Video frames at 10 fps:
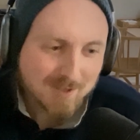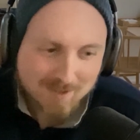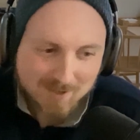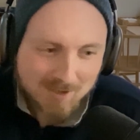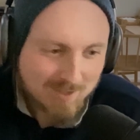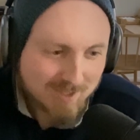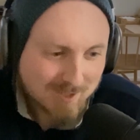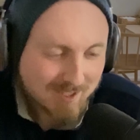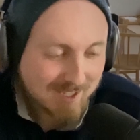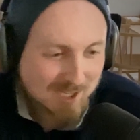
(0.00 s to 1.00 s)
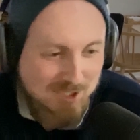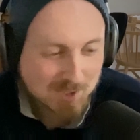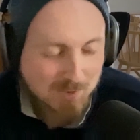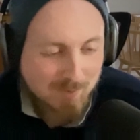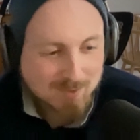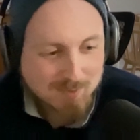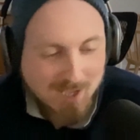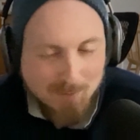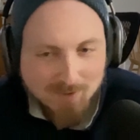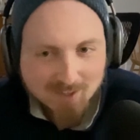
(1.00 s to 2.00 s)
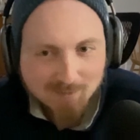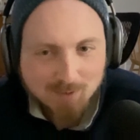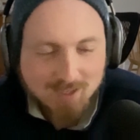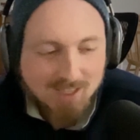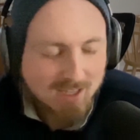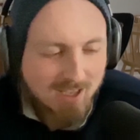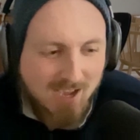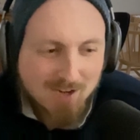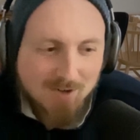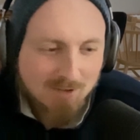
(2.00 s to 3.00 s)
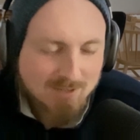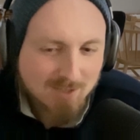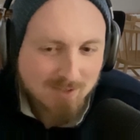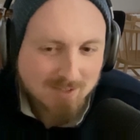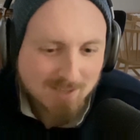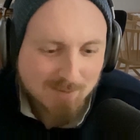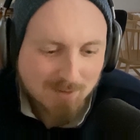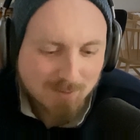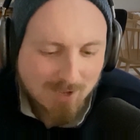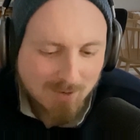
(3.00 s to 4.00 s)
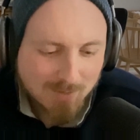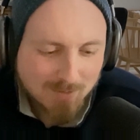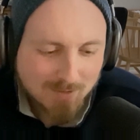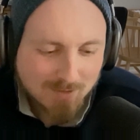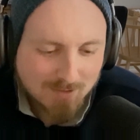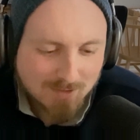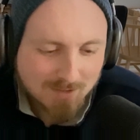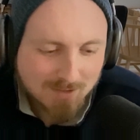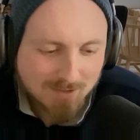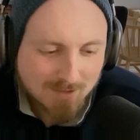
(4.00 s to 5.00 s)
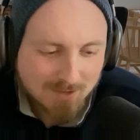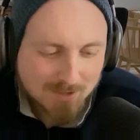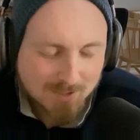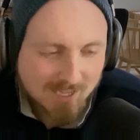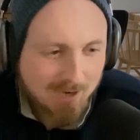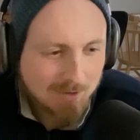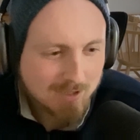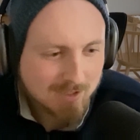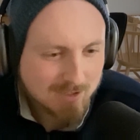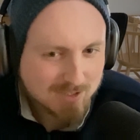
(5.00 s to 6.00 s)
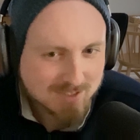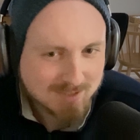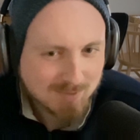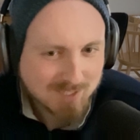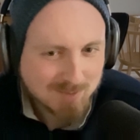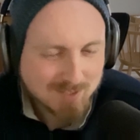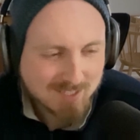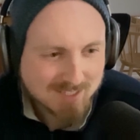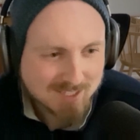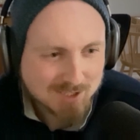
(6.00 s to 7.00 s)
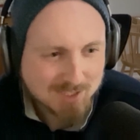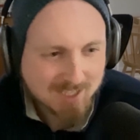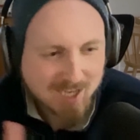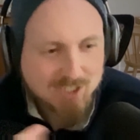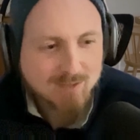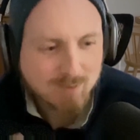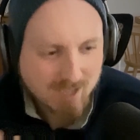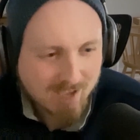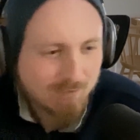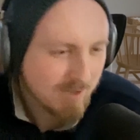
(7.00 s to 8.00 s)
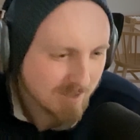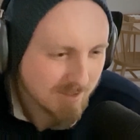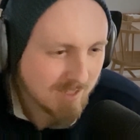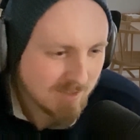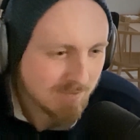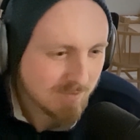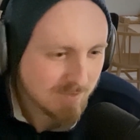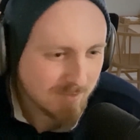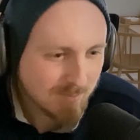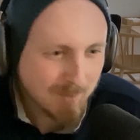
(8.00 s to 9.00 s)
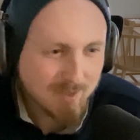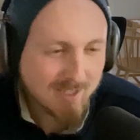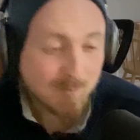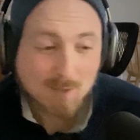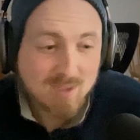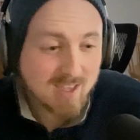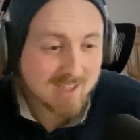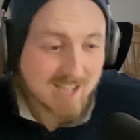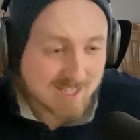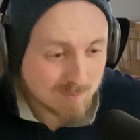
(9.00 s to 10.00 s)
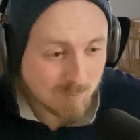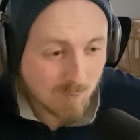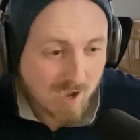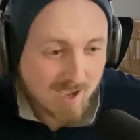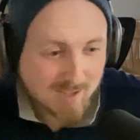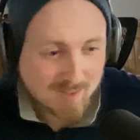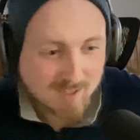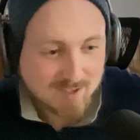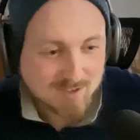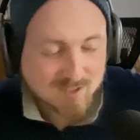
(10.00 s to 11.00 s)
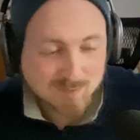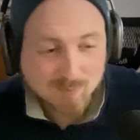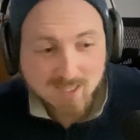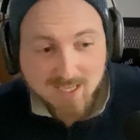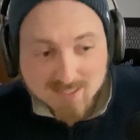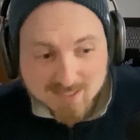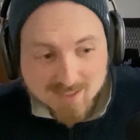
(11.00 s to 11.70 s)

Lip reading: you know he actually grew up to become a thief. But I don't know, something about her character just makes me think that she actually may have been a thief. Maybe that's why they split.